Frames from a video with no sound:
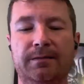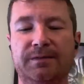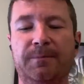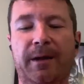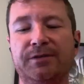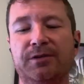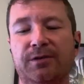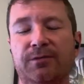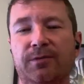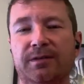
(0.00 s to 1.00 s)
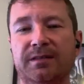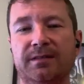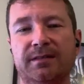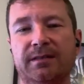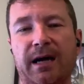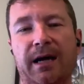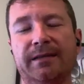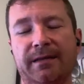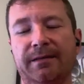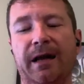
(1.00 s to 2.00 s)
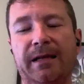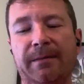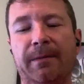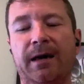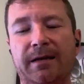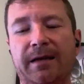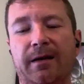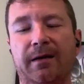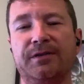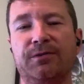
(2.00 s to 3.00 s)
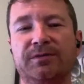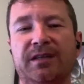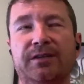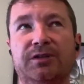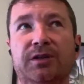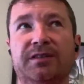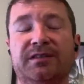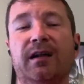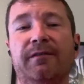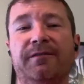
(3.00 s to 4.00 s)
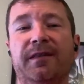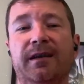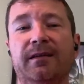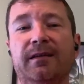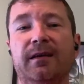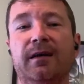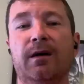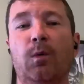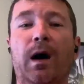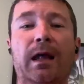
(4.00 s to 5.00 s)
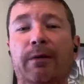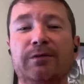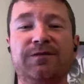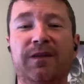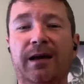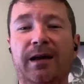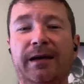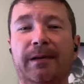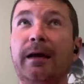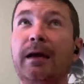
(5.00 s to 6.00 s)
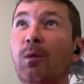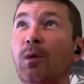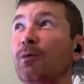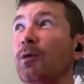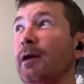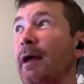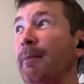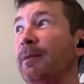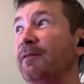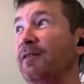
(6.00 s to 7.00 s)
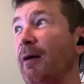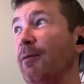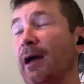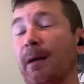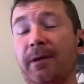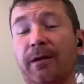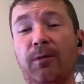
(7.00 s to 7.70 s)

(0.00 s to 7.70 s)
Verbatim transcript: Spectre was the idea behind the character was I took stuff that while I was flying, I'm like, I wonder what happened if that would happen.